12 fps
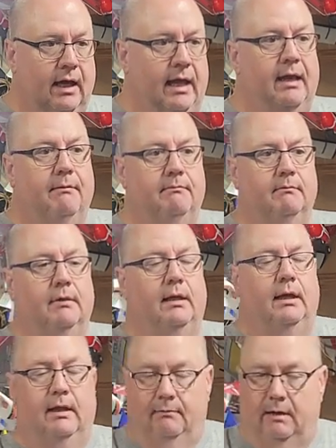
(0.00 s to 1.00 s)
And,
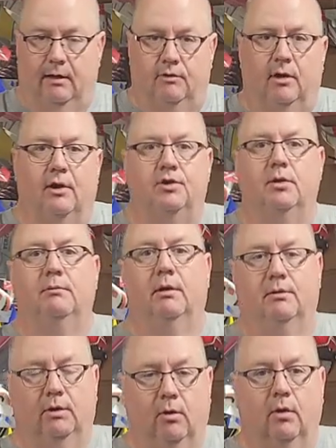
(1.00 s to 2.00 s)
and not trying to toot my
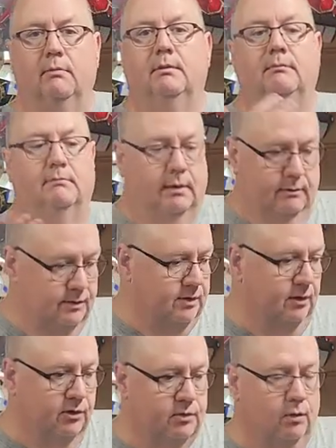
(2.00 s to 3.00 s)
own horn, but my
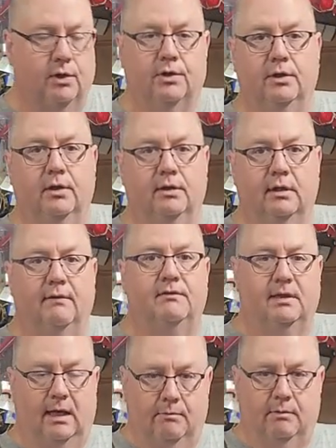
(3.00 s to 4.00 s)
skills weren't good enough
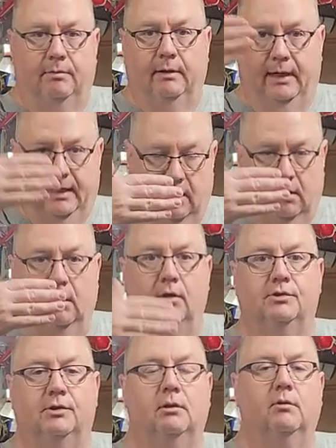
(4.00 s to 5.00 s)
to keep the plane in
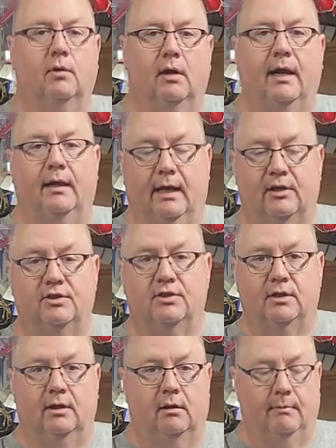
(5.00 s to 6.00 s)
closer to where I could actually
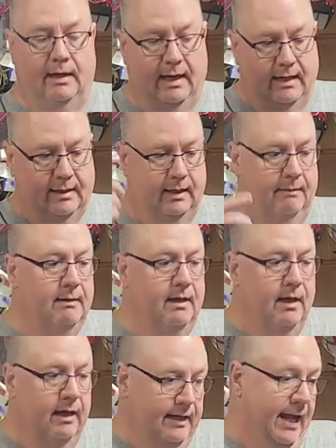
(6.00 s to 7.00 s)
see it on my hat cam.
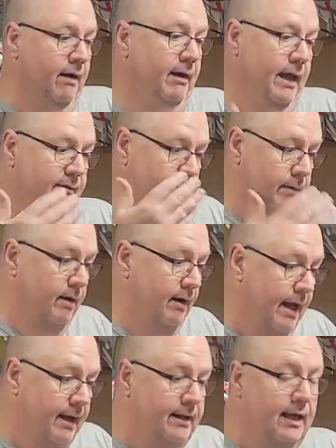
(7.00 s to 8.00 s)
Now I have a better
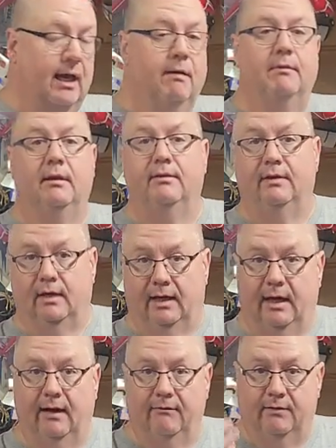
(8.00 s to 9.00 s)
hat cam, and then I
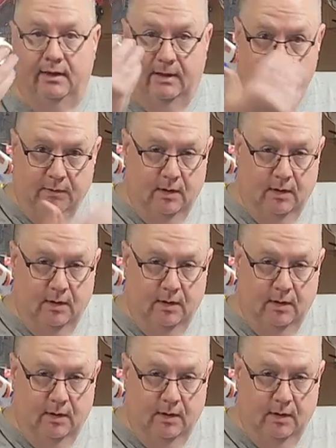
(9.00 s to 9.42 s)
have the